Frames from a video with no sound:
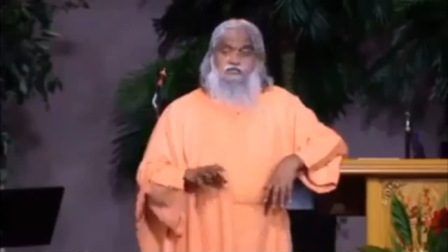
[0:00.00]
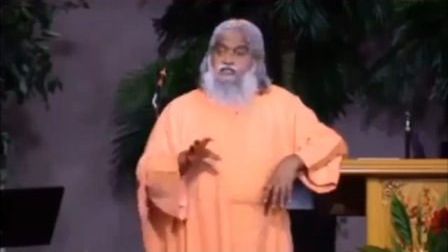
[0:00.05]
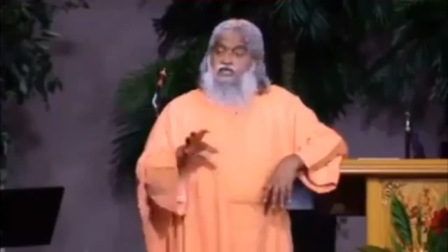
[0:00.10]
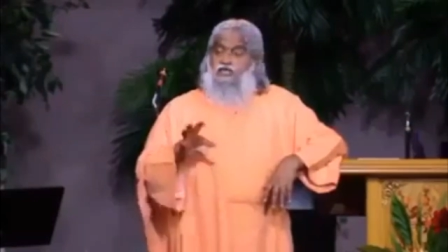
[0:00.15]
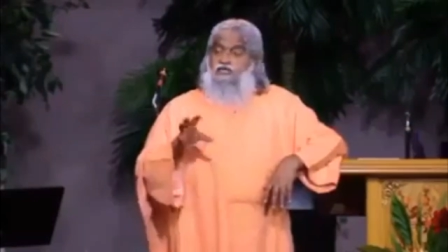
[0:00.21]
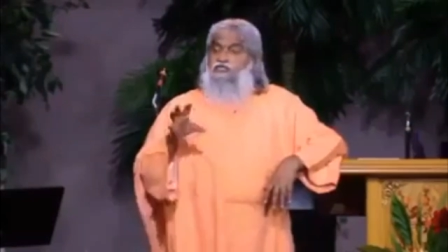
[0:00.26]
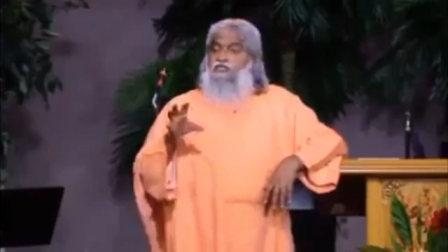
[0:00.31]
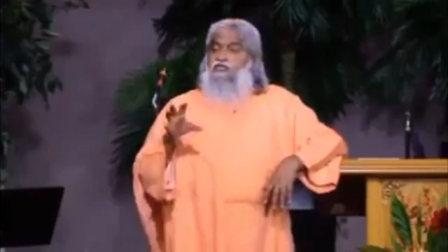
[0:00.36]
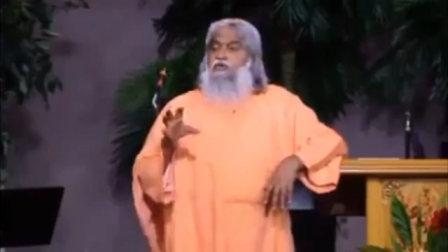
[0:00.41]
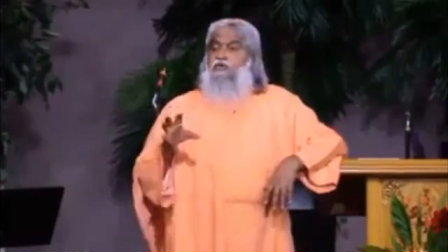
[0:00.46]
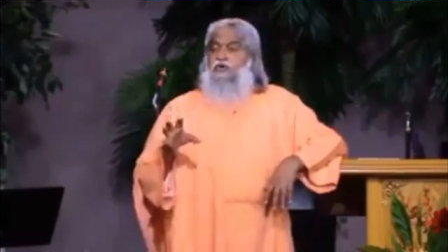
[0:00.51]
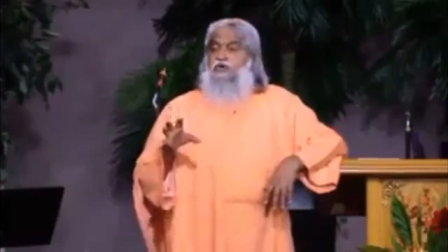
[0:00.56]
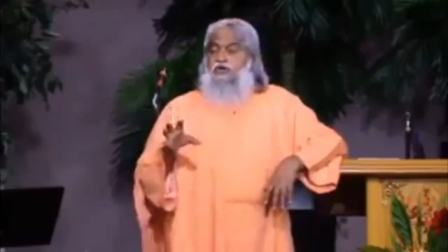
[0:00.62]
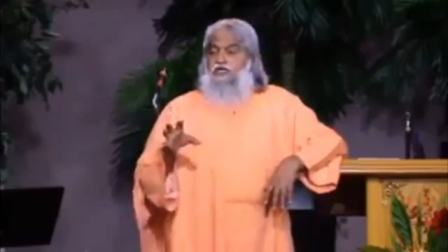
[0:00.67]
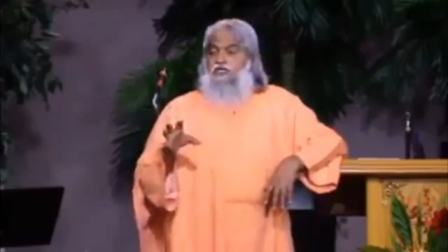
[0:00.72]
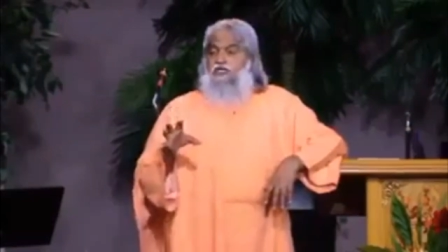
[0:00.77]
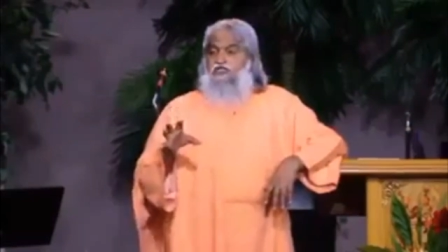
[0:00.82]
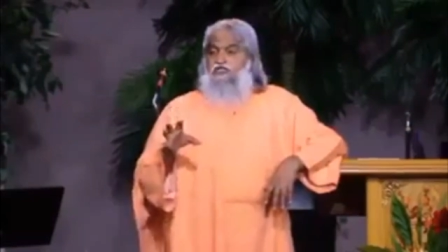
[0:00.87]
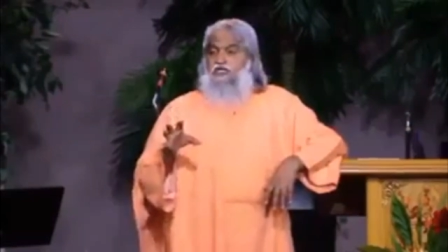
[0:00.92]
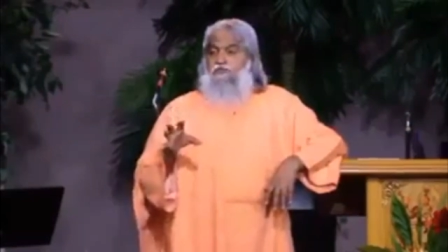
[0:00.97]
This next new
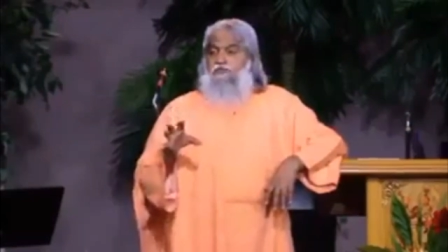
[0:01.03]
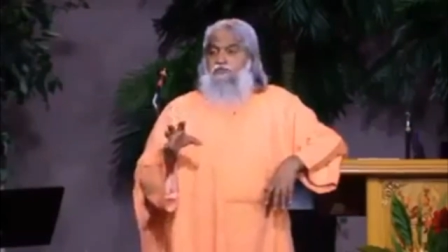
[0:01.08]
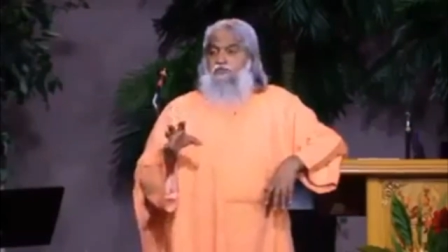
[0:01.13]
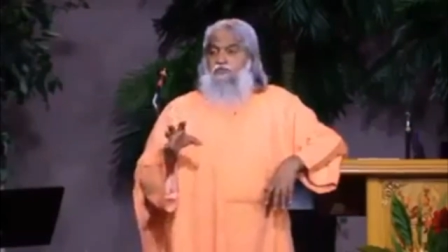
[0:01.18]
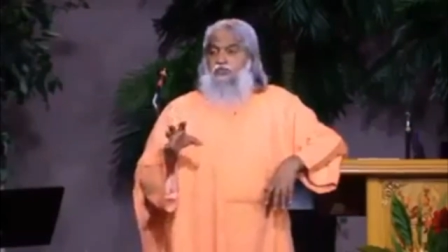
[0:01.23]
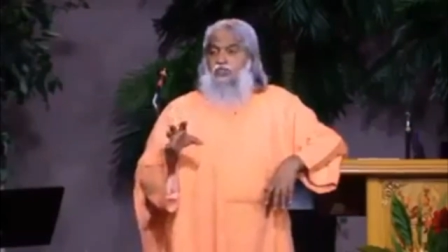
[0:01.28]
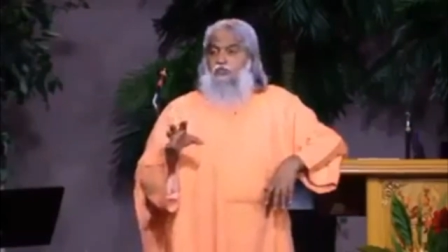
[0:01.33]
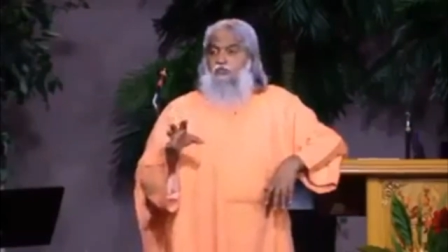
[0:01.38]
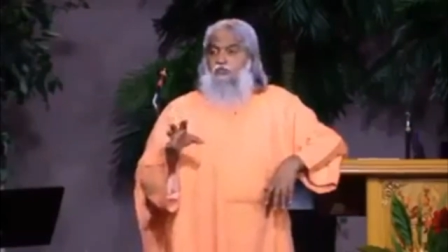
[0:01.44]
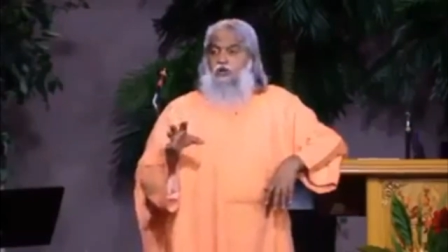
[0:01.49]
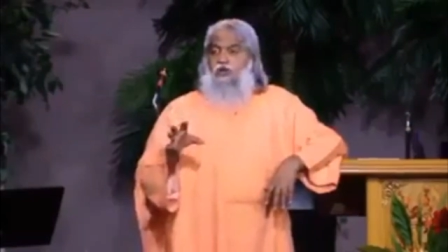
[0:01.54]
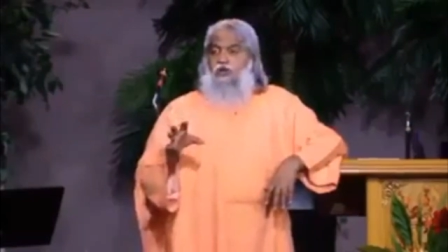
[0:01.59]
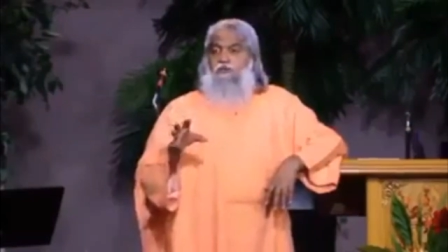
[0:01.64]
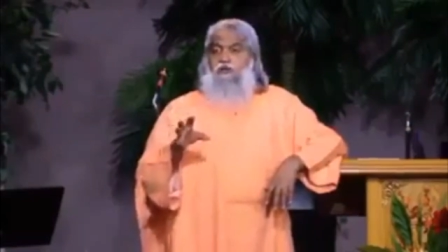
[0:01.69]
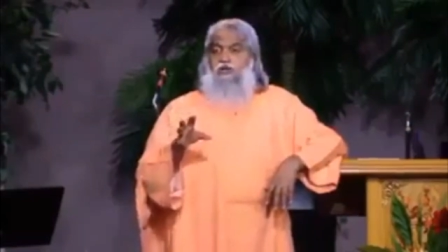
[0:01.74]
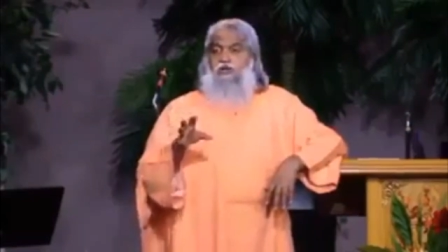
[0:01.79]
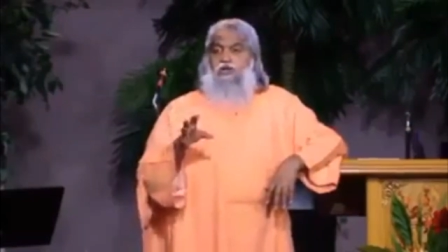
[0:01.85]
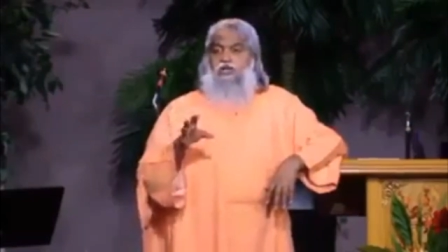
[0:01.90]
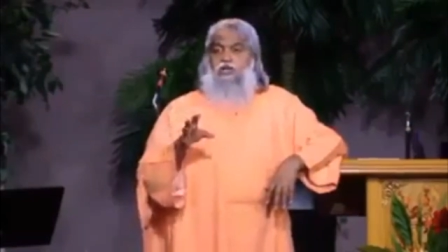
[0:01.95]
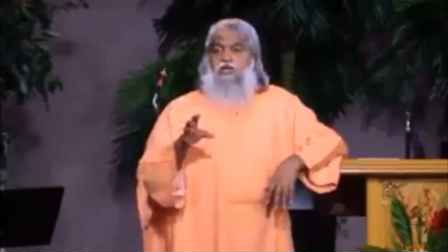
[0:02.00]
leadership
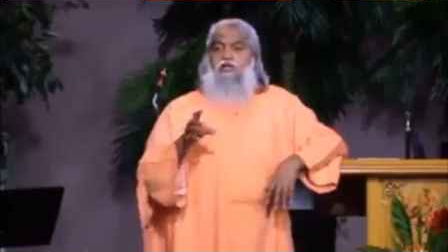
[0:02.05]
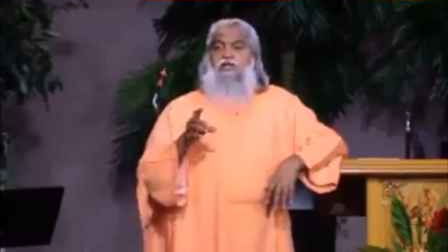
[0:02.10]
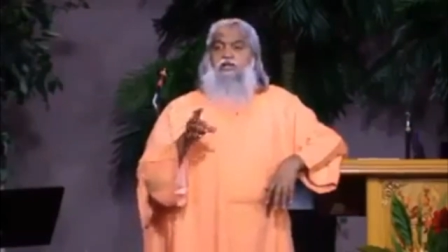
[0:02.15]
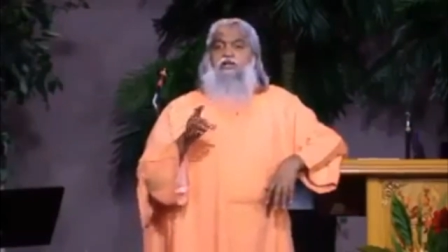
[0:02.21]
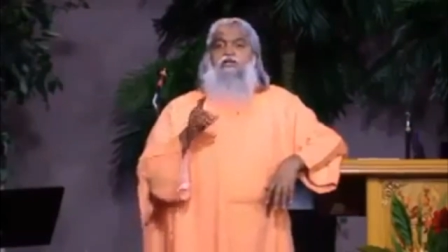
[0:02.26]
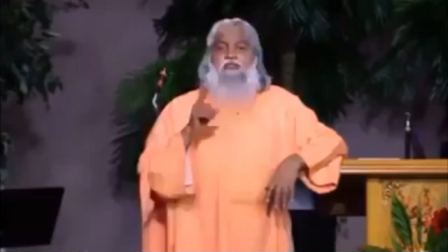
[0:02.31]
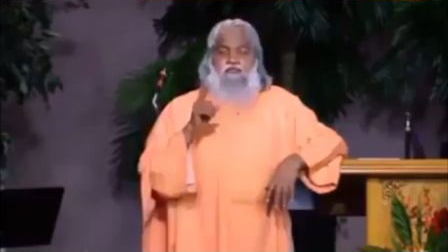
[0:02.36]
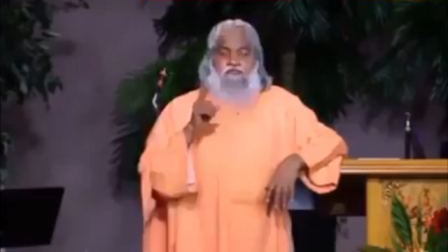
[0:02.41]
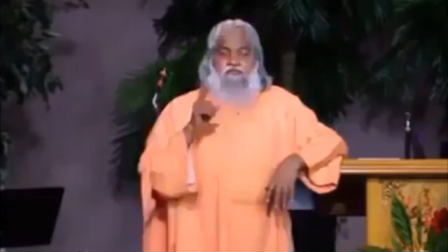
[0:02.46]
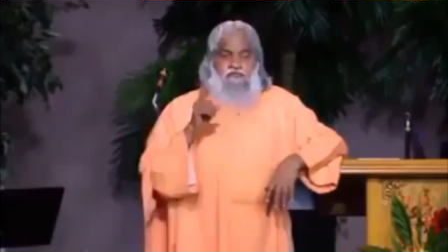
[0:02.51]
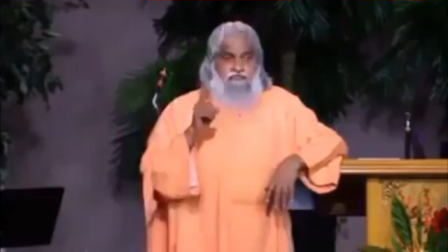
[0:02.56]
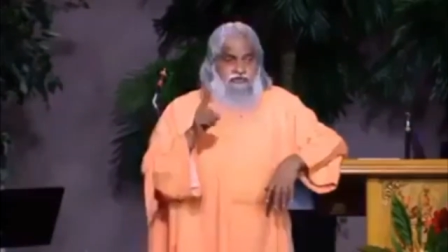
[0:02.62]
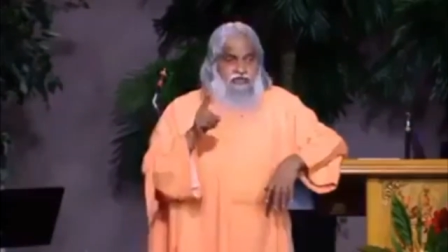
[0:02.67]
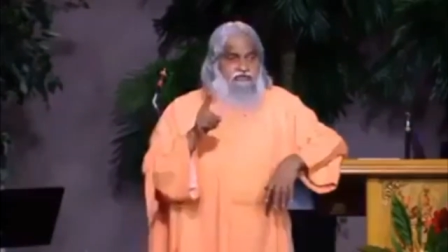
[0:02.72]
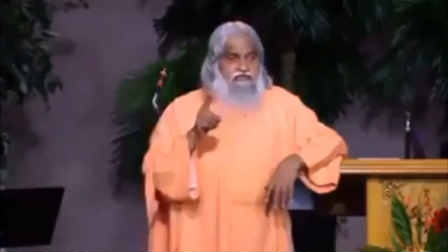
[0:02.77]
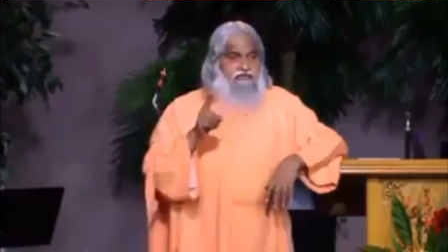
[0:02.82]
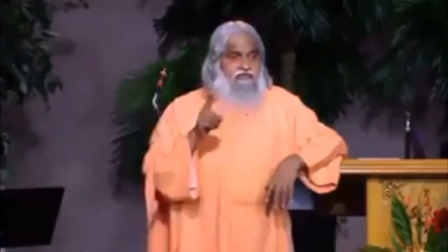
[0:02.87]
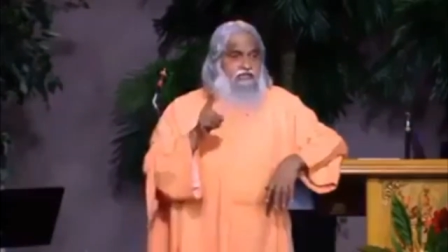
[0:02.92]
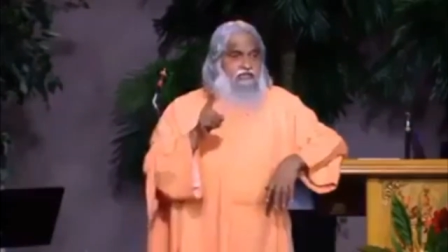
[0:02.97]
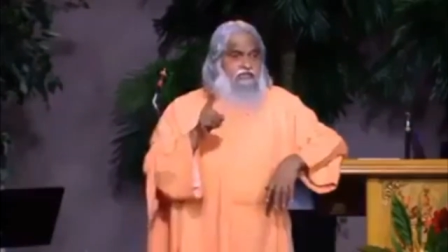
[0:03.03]
will be
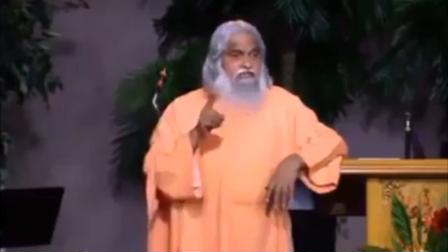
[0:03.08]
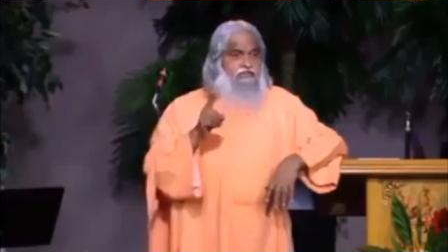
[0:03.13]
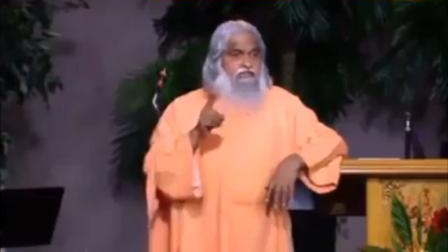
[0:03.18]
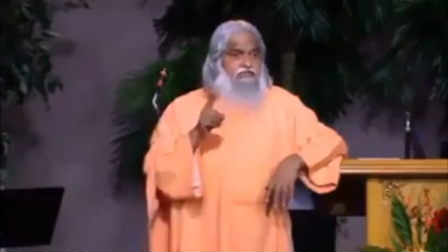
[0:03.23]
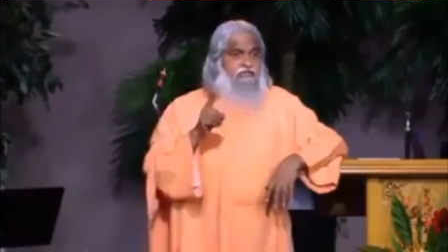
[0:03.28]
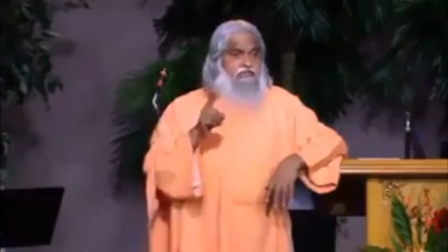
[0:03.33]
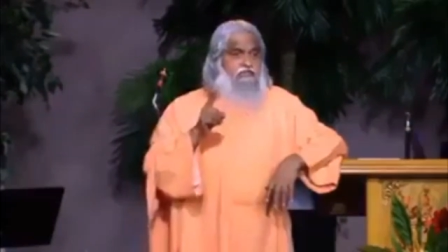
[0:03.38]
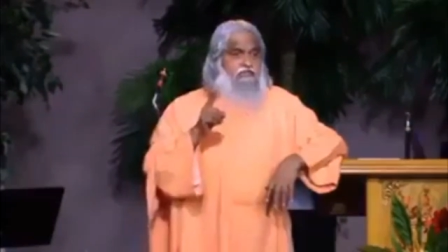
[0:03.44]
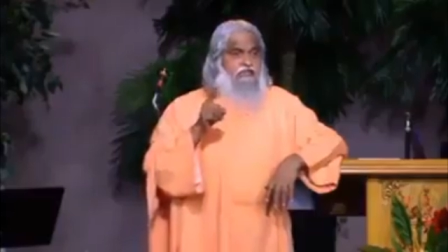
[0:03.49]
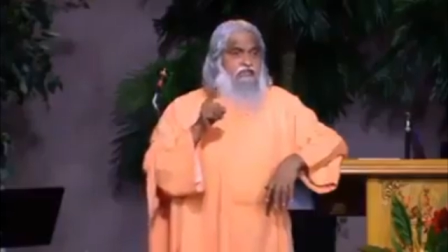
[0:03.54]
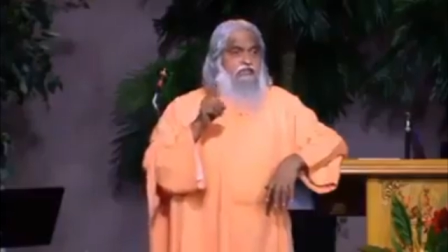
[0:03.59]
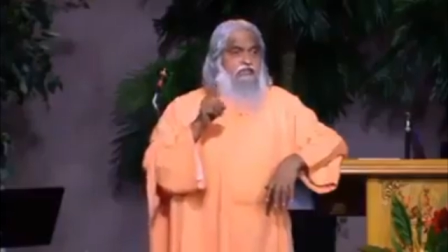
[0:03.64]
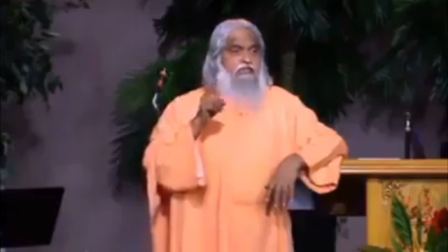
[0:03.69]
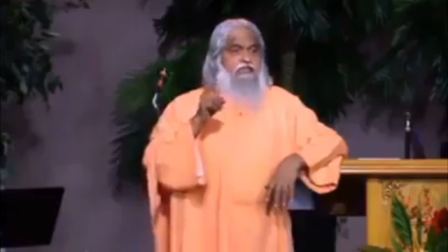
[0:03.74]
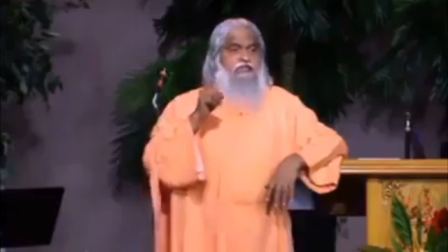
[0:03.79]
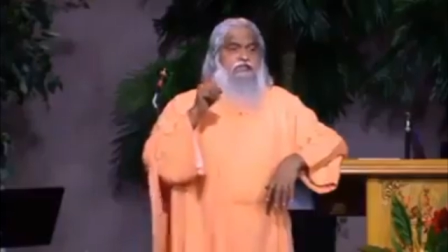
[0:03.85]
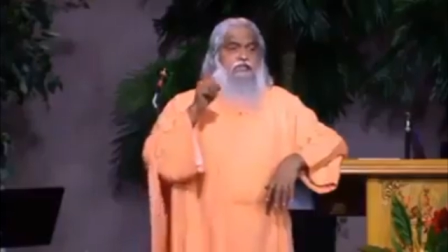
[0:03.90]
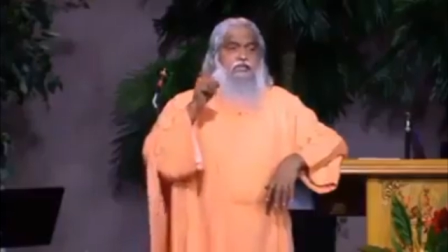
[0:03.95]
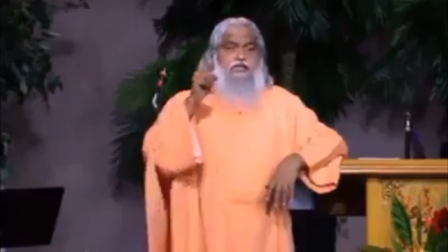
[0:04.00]
the faceless,